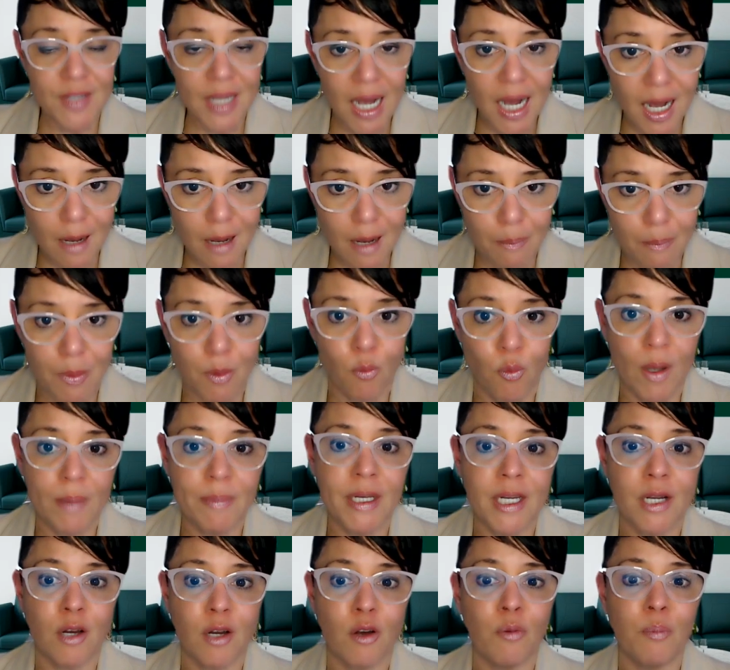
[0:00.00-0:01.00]
up
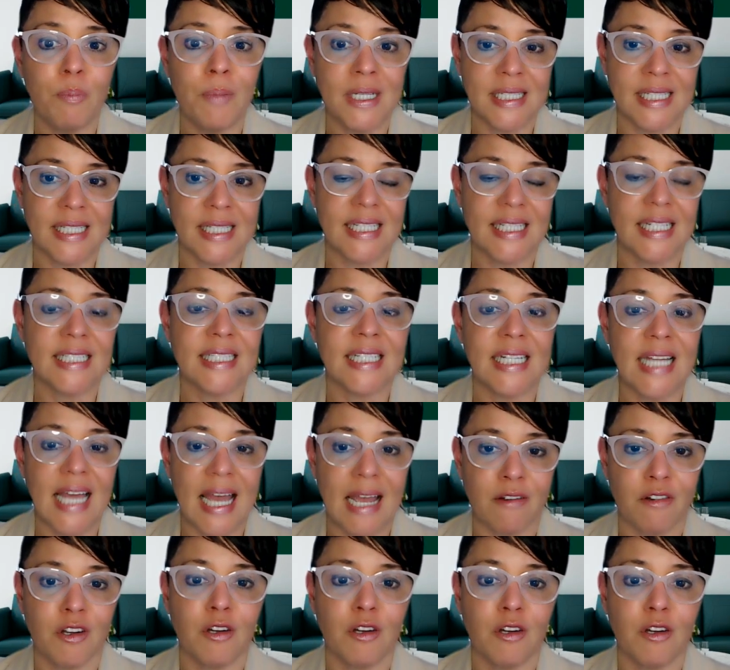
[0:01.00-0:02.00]
women-owned businesses in
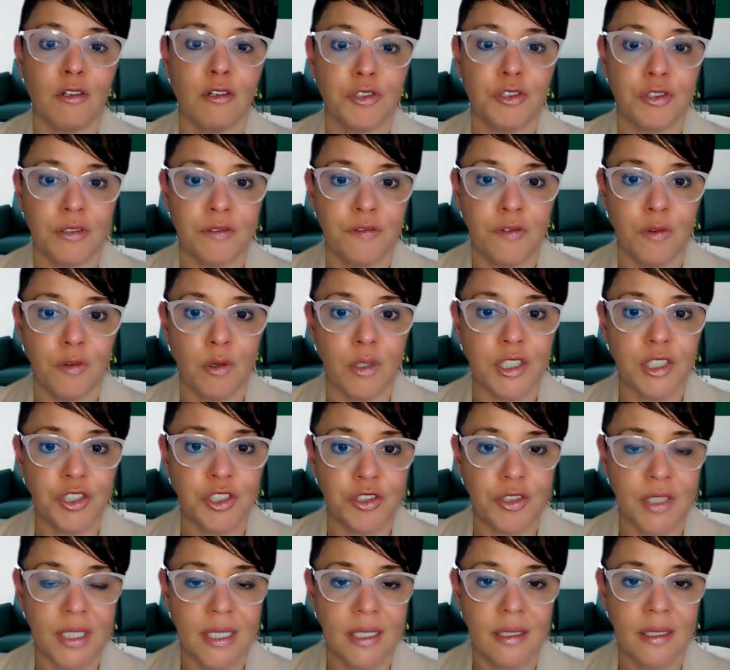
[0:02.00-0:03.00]
agriculture and
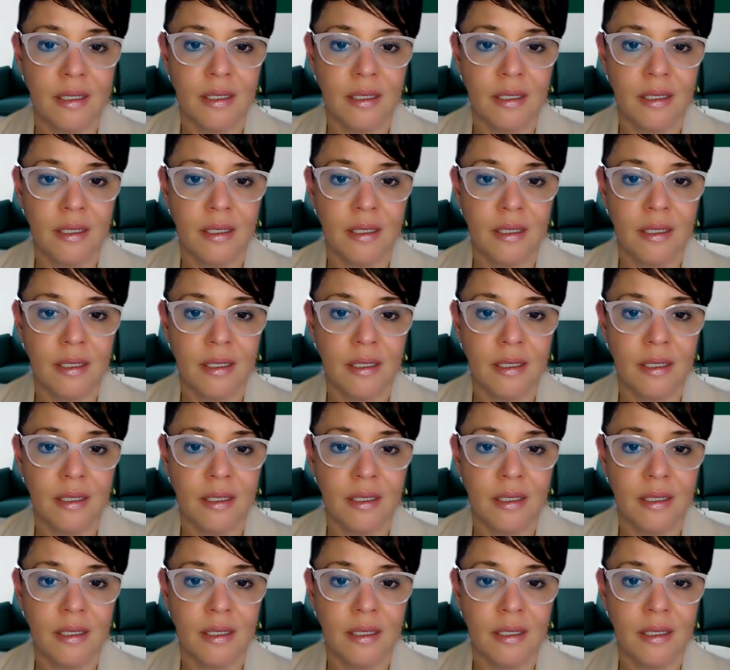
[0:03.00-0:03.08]
forestry.